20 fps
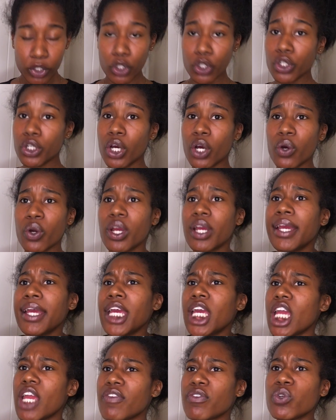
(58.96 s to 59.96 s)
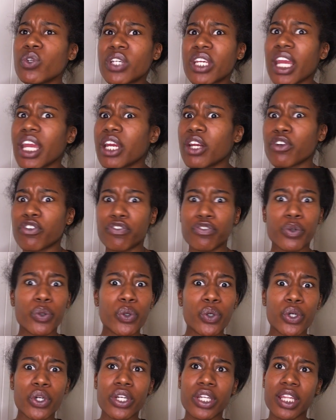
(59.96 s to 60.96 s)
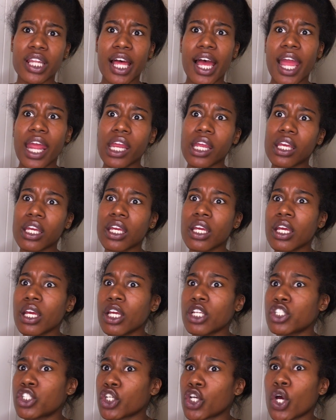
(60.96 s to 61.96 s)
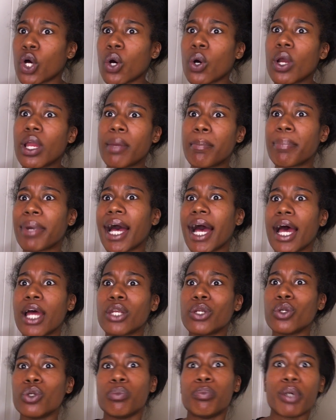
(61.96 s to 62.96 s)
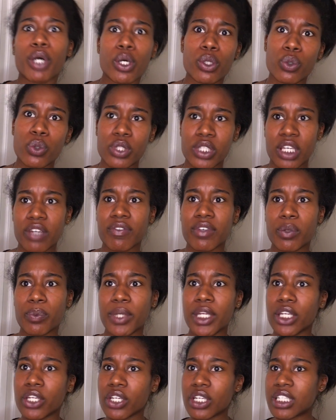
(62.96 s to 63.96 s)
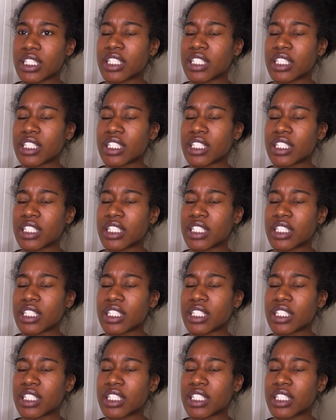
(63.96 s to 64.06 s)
you know, if you can't afford like to go and buy new bundles every week or